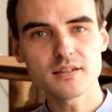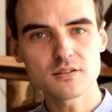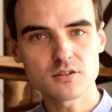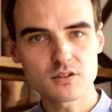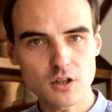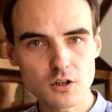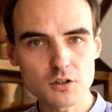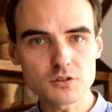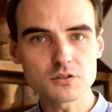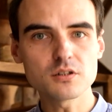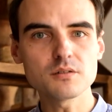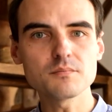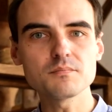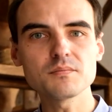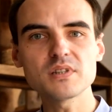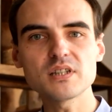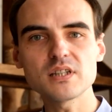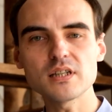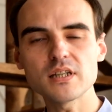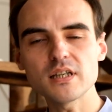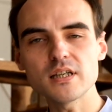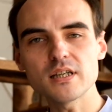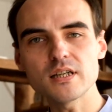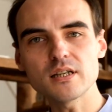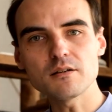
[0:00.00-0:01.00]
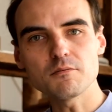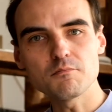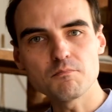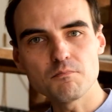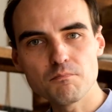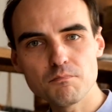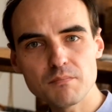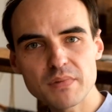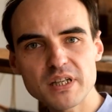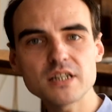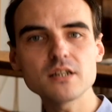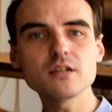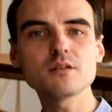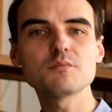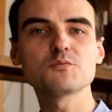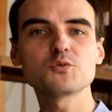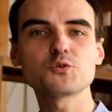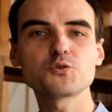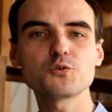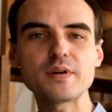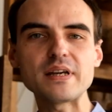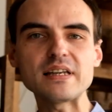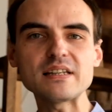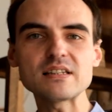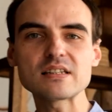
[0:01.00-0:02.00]
autumn tea medium
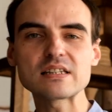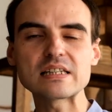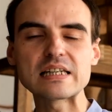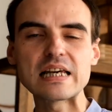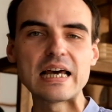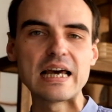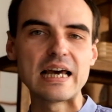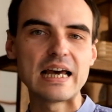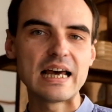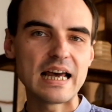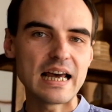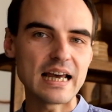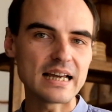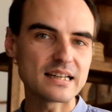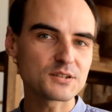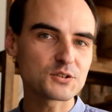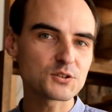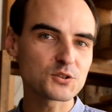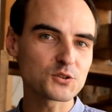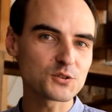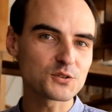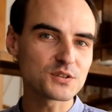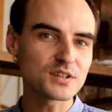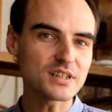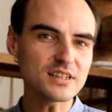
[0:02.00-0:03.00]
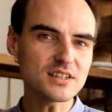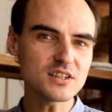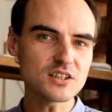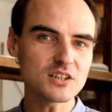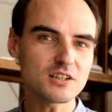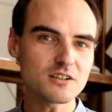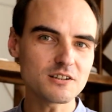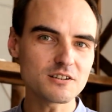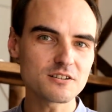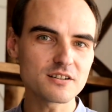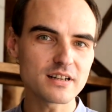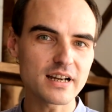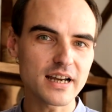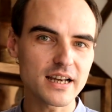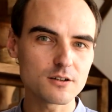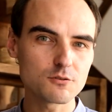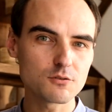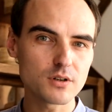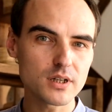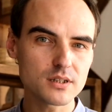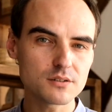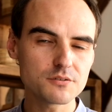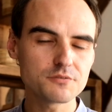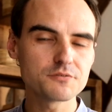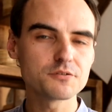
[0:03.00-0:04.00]
trees. And so this year I
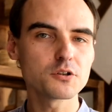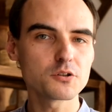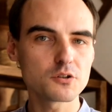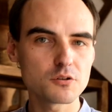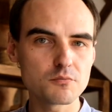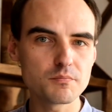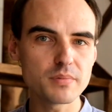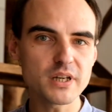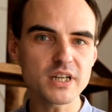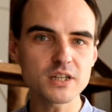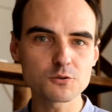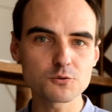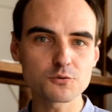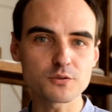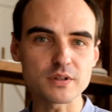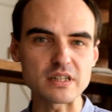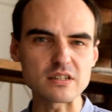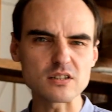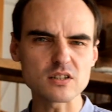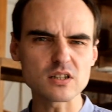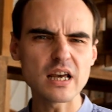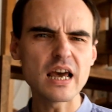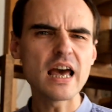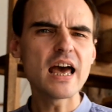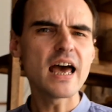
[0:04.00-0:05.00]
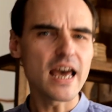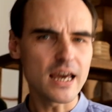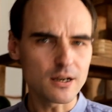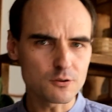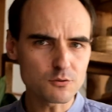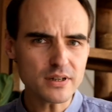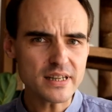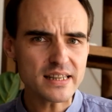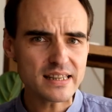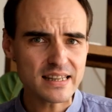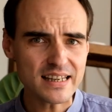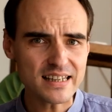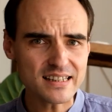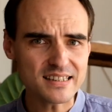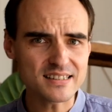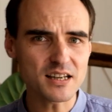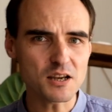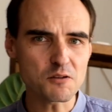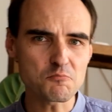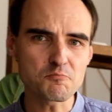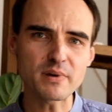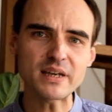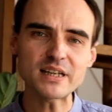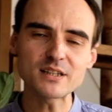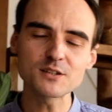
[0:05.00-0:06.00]
went for the big trees. And when they
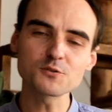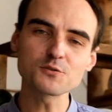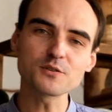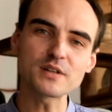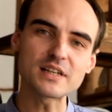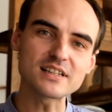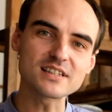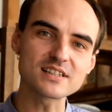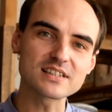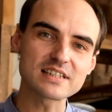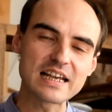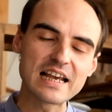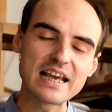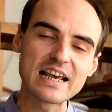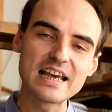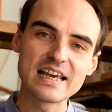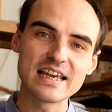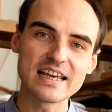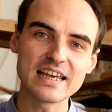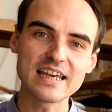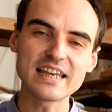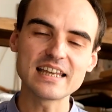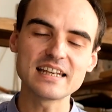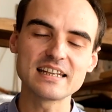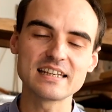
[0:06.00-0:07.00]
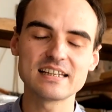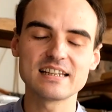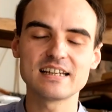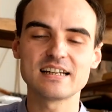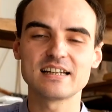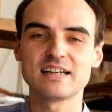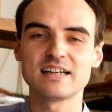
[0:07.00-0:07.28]
say big trees in